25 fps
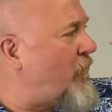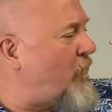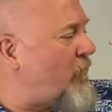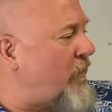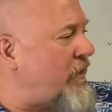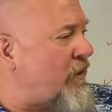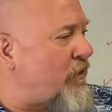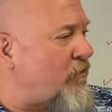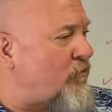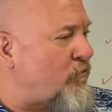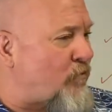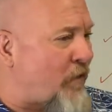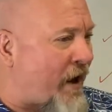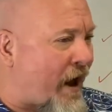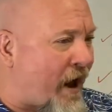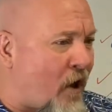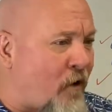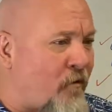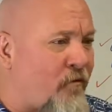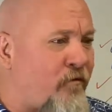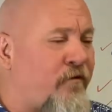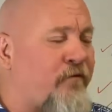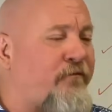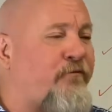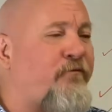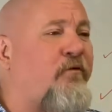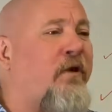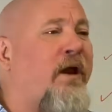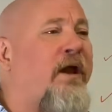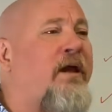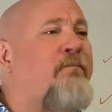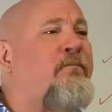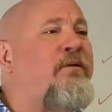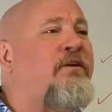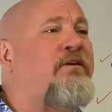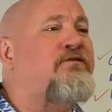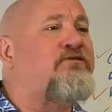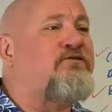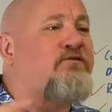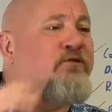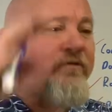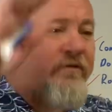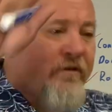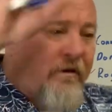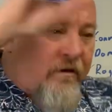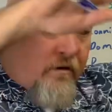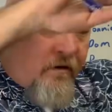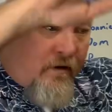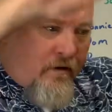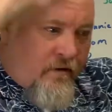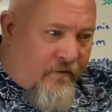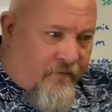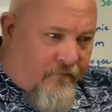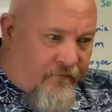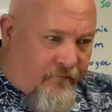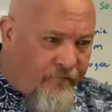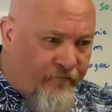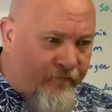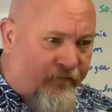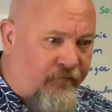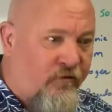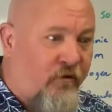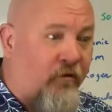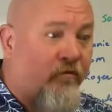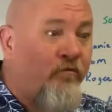way around the framing so the